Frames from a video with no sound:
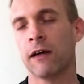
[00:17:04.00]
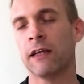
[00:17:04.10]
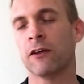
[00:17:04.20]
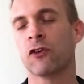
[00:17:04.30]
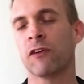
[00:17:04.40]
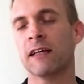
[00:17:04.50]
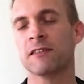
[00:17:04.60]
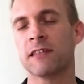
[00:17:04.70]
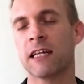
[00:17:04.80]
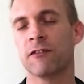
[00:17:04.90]
great
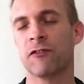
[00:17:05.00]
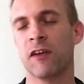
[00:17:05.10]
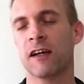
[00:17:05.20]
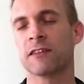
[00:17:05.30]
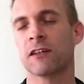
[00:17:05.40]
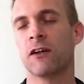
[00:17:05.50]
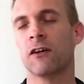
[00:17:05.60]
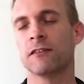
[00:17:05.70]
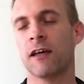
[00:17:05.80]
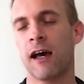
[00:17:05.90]
state of flux at all
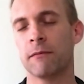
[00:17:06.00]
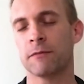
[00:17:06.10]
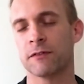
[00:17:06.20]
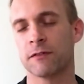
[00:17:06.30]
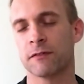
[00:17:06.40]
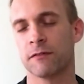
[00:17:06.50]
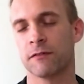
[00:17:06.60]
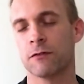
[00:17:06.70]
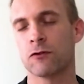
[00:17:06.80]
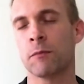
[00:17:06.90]
times,
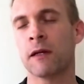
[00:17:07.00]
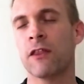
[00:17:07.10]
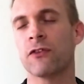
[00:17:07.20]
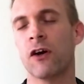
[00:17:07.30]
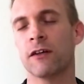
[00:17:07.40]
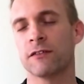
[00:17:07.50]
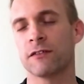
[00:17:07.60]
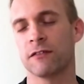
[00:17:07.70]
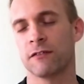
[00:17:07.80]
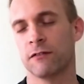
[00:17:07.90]
so many thoughts,
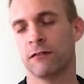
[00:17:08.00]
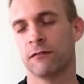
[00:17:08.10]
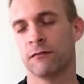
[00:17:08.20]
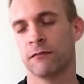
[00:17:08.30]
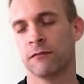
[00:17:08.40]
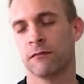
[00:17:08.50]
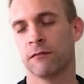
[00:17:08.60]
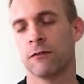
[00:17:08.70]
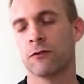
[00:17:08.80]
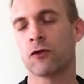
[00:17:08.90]

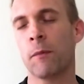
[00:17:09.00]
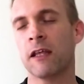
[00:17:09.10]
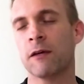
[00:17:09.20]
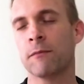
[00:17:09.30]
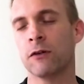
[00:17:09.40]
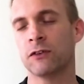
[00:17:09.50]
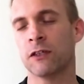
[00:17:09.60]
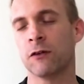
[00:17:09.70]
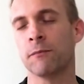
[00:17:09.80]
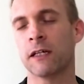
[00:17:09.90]
so many emotional
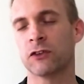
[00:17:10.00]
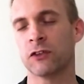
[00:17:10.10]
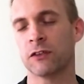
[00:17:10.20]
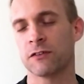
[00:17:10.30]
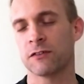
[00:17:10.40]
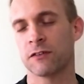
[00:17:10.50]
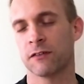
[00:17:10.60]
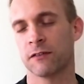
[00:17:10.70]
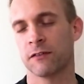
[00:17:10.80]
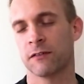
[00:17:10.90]
mixtures,
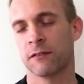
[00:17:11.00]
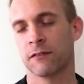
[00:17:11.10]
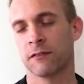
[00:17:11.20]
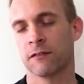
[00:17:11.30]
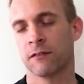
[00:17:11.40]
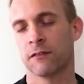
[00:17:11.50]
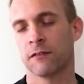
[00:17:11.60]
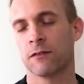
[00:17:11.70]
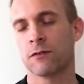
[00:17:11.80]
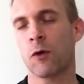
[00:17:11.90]

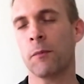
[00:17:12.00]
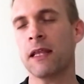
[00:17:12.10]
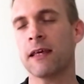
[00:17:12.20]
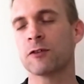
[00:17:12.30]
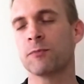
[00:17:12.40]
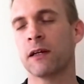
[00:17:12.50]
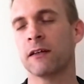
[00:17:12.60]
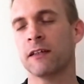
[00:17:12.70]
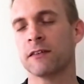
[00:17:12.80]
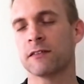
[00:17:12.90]
so many
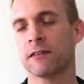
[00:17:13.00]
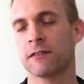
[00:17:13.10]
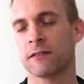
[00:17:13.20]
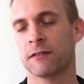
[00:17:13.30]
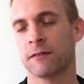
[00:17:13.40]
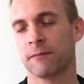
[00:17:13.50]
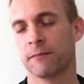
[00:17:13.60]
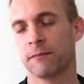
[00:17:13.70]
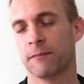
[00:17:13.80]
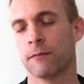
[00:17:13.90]
experiences,
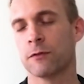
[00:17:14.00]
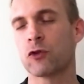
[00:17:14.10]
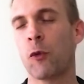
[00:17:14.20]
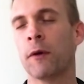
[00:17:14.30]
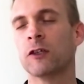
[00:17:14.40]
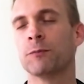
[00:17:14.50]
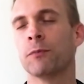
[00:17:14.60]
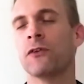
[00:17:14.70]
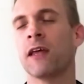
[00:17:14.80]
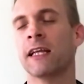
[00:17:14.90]
so much
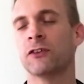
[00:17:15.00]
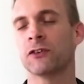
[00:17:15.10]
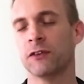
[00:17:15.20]
potential.